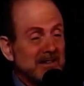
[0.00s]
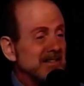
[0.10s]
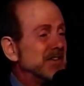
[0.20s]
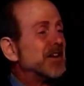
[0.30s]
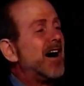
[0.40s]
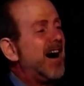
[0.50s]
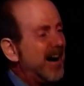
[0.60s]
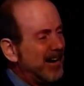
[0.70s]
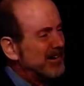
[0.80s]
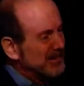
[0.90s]
And
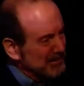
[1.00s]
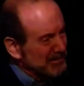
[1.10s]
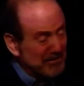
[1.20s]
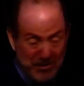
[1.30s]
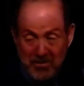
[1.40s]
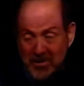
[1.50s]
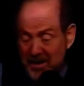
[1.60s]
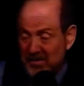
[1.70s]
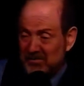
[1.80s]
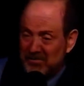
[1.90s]
I
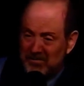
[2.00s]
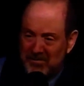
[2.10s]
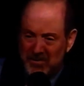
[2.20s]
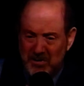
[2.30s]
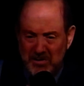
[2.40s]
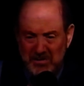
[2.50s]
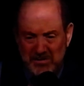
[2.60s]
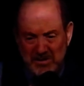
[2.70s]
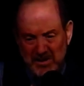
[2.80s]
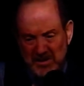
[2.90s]

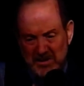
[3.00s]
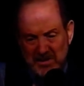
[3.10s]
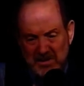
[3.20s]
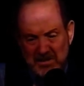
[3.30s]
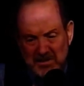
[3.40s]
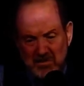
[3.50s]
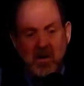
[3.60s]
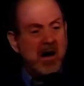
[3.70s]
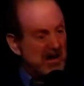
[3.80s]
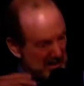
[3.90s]
remember
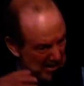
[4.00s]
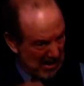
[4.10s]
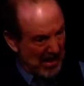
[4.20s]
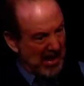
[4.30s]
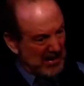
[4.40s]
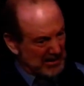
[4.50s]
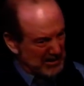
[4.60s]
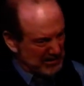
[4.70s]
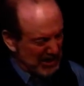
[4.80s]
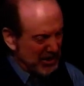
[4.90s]
my
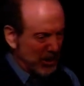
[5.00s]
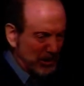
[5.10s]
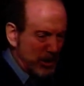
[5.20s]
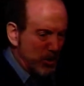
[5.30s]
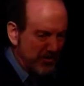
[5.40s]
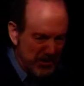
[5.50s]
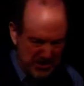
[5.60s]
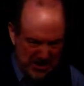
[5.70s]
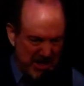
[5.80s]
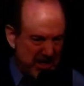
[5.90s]
ex and the glow of her
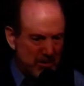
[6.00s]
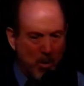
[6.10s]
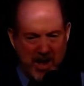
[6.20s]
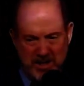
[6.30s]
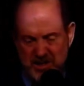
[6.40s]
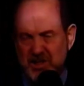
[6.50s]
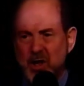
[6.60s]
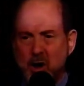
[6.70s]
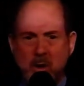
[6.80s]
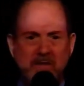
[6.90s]
skin, white as
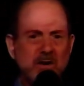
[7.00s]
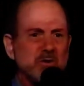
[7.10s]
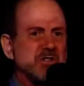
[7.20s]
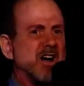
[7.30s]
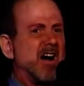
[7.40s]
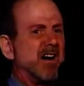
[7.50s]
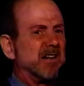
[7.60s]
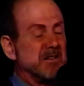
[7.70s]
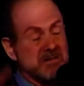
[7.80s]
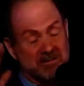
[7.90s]
snow in those
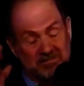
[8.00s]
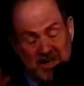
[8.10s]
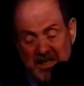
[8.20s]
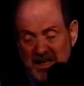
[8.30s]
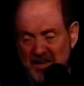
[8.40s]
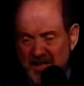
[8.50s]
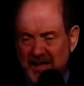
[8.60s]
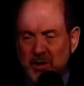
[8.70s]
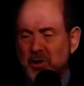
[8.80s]
eyes that could